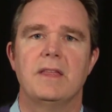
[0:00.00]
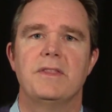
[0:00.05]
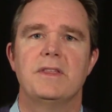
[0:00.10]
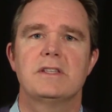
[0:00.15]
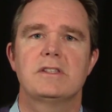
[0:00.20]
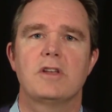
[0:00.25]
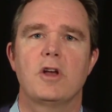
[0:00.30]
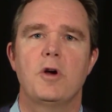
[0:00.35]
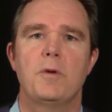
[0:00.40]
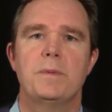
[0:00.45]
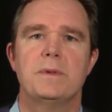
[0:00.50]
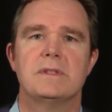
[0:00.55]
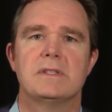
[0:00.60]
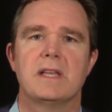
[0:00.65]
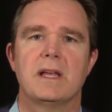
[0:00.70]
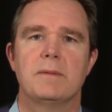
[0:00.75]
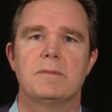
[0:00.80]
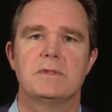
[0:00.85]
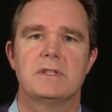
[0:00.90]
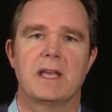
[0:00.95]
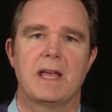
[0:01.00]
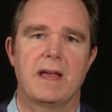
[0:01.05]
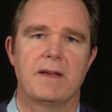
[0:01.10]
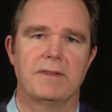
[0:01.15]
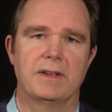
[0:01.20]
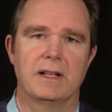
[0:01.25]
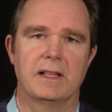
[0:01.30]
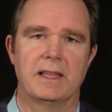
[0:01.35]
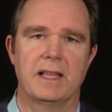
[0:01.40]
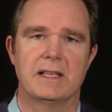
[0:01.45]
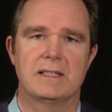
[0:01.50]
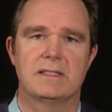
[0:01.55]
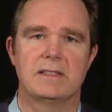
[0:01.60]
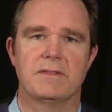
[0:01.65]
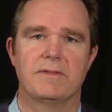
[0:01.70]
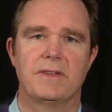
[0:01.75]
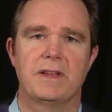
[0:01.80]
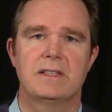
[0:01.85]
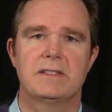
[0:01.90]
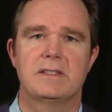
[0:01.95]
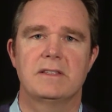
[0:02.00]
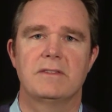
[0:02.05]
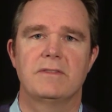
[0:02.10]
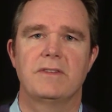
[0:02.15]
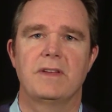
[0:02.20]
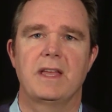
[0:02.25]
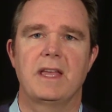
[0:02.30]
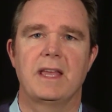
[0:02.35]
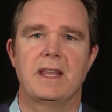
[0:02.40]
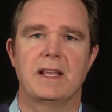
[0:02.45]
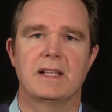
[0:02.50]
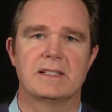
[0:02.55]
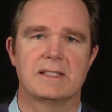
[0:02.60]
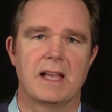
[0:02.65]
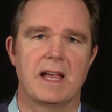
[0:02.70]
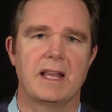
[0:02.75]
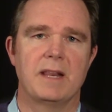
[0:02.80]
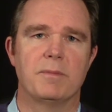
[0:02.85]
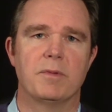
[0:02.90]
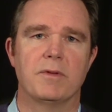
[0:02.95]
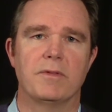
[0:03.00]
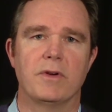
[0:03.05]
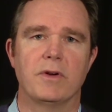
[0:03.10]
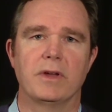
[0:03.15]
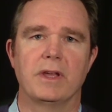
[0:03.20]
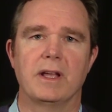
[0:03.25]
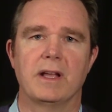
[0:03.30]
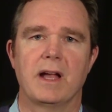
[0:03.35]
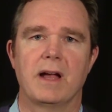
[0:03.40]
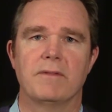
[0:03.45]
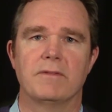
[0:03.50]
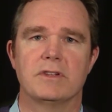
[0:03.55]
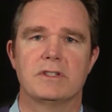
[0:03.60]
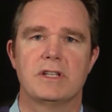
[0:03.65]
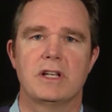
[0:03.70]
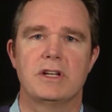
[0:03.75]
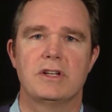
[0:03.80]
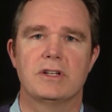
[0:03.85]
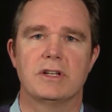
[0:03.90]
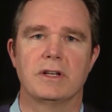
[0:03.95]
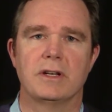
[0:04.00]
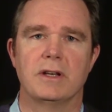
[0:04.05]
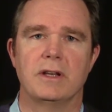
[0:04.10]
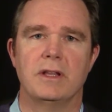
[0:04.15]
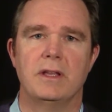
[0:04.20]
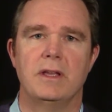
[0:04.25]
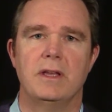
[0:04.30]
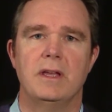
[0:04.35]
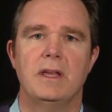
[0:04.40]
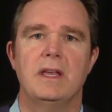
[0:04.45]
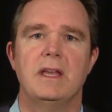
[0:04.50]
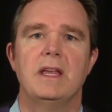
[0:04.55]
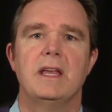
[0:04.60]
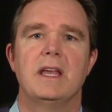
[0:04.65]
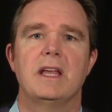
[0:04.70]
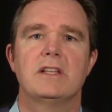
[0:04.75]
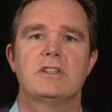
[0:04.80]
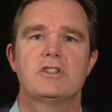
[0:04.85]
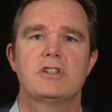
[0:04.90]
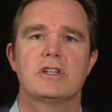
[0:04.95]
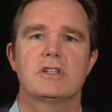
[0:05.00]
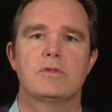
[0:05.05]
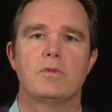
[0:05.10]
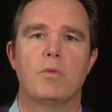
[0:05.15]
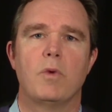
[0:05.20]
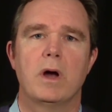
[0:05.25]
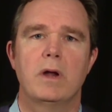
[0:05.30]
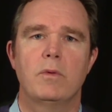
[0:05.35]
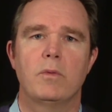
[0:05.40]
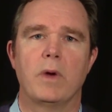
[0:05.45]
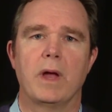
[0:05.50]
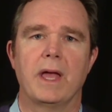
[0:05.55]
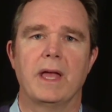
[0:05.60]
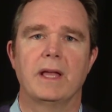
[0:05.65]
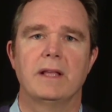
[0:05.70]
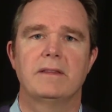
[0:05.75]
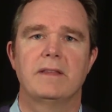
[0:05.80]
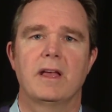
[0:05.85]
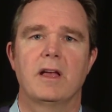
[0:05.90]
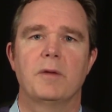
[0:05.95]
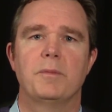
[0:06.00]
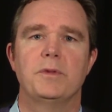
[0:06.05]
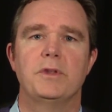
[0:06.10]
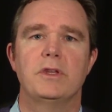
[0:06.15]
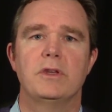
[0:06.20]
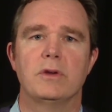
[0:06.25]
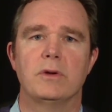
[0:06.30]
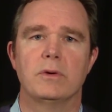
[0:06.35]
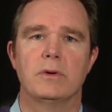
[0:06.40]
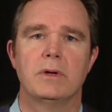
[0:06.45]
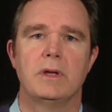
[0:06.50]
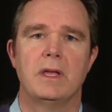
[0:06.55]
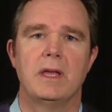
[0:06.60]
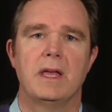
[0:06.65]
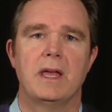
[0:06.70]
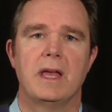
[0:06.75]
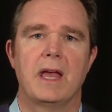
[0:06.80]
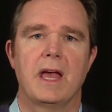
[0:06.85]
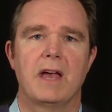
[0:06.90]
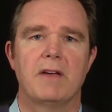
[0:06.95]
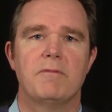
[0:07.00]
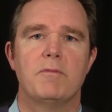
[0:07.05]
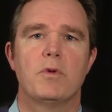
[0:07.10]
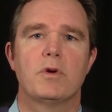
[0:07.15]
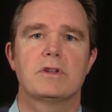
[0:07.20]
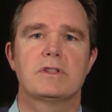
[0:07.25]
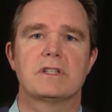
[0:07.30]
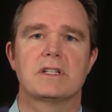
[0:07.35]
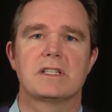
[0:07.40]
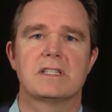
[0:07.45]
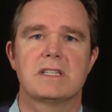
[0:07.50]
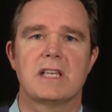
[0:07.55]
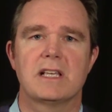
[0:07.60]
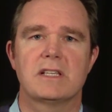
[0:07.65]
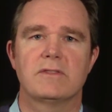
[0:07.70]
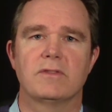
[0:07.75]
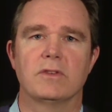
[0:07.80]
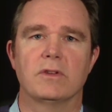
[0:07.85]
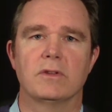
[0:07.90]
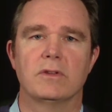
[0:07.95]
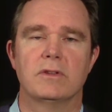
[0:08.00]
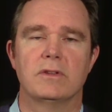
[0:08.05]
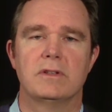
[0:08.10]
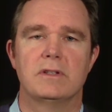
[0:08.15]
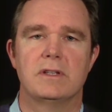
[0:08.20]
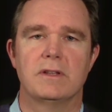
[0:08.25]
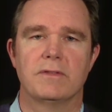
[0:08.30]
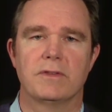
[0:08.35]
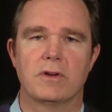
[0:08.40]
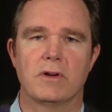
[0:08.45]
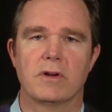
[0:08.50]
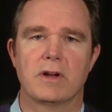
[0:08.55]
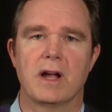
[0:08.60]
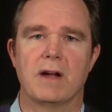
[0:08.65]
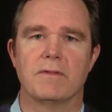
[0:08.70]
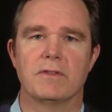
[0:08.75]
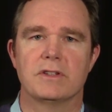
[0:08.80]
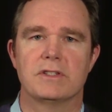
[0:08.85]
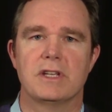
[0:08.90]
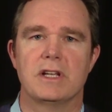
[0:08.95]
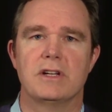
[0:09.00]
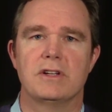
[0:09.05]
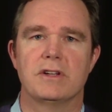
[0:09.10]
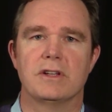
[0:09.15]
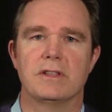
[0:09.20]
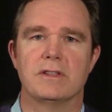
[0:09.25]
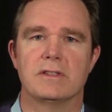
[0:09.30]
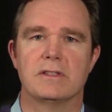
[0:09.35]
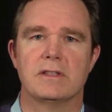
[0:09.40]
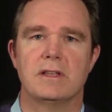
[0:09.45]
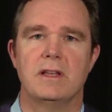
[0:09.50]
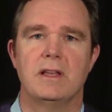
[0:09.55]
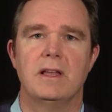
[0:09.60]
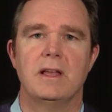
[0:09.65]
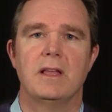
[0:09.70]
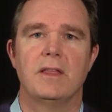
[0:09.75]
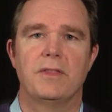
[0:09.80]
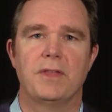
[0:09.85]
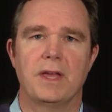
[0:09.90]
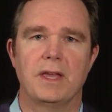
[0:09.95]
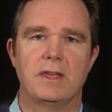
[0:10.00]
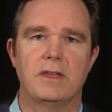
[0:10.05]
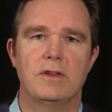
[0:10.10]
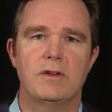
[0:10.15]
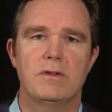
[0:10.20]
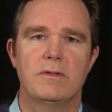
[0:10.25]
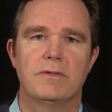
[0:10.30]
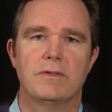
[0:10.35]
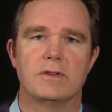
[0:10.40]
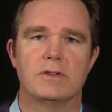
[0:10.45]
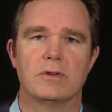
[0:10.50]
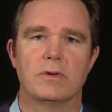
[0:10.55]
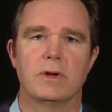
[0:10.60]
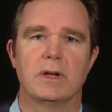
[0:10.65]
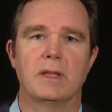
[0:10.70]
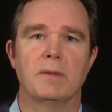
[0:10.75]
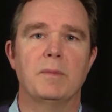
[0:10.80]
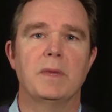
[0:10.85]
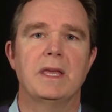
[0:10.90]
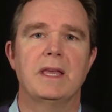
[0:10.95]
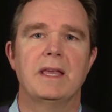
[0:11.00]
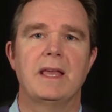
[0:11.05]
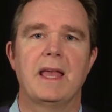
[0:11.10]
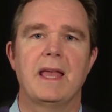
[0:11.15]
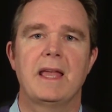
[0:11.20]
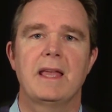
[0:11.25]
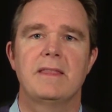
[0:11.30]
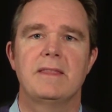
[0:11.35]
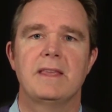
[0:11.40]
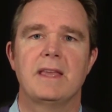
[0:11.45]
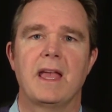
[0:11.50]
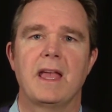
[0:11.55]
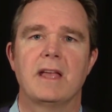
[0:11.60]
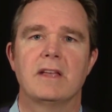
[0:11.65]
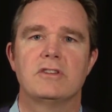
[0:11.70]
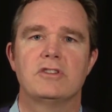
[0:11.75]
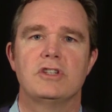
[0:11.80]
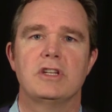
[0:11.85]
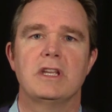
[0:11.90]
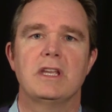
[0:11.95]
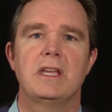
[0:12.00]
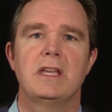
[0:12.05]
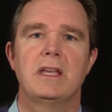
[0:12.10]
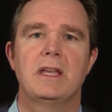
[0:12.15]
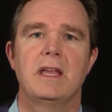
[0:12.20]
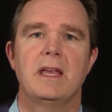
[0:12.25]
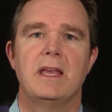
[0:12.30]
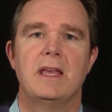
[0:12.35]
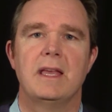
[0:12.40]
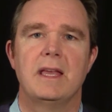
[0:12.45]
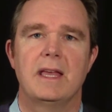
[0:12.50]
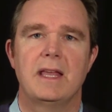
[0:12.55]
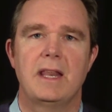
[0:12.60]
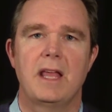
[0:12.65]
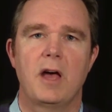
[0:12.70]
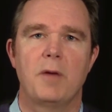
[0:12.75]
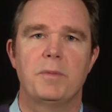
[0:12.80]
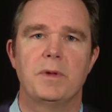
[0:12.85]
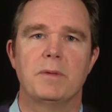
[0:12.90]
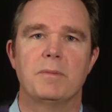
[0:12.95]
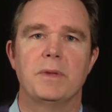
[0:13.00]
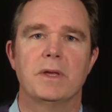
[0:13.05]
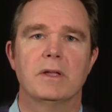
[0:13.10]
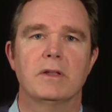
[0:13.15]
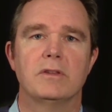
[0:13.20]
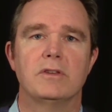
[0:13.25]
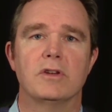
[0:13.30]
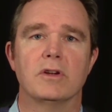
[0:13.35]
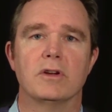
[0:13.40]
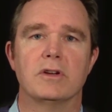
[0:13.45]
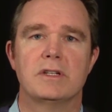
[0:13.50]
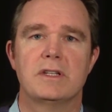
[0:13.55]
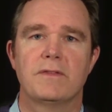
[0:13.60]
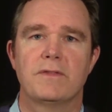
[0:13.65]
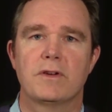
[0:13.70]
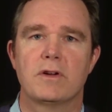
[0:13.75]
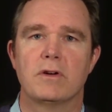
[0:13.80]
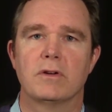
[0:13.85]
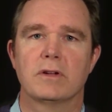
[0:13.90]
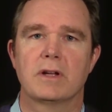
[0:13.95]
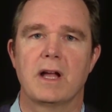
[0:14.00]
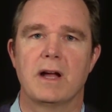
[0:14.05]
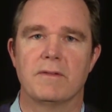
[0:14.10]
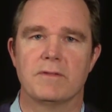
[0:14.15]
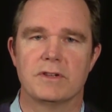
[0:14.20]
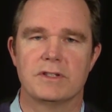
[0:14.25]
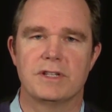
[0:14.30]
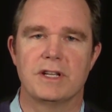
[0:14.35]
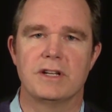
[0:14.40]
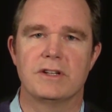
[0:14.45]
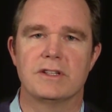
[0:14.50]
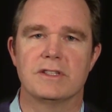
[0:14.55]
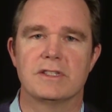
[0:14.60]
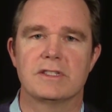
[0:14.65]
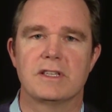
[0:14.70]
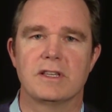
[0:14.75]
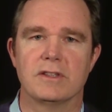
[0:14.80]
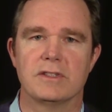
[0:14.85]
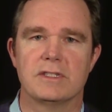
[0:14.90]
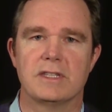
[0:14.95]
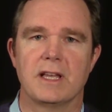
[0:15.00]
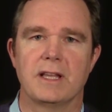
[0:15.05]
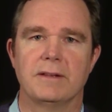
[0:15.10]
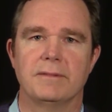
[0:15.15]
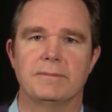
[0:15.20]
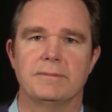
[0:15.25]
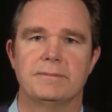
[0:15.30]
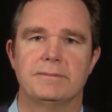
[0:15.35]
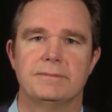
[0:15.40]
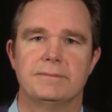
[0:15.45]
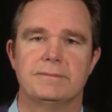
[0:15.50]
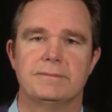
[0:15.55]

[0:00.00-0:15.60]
This opens them to having a less defensive and anxiety-provoking conversation. It's just one way to help you have more successful, difficult conversations. Thank you for joining me and the ASGE in helping build your difficult conversation skill set.